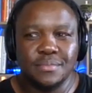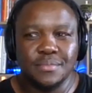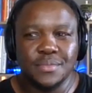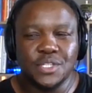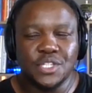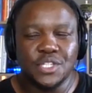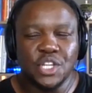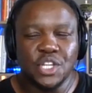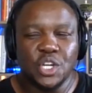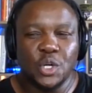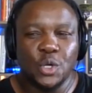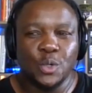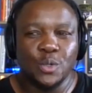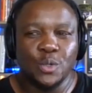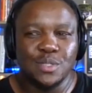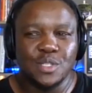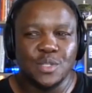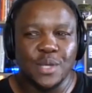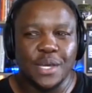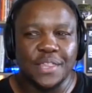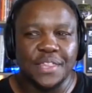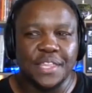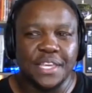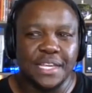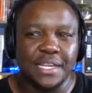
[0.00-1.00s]
So
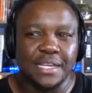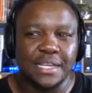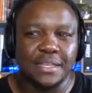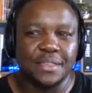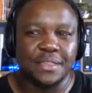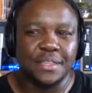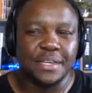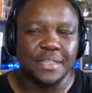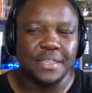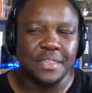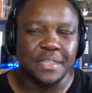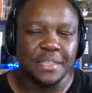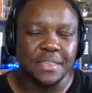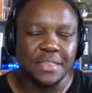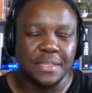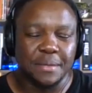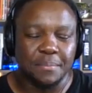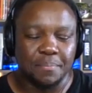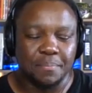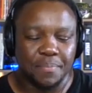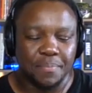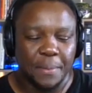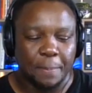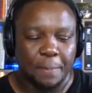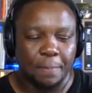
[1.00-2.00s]
I think
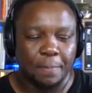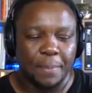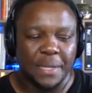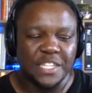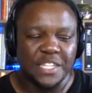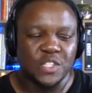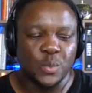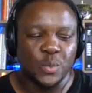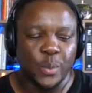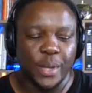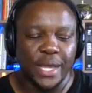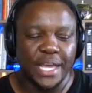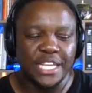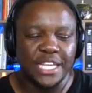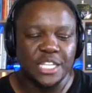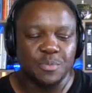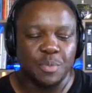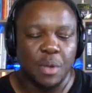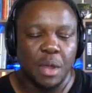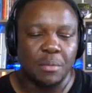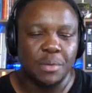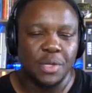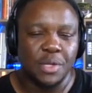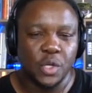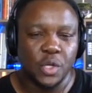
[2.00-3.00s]
the best way is
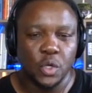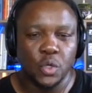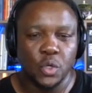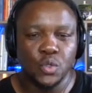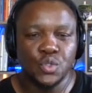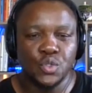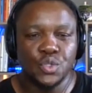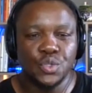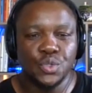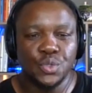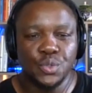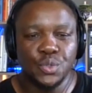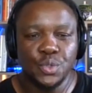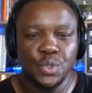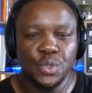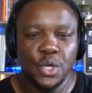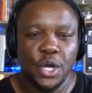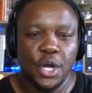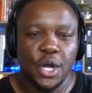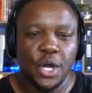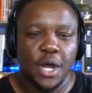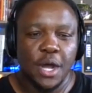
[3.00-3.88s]
probably go to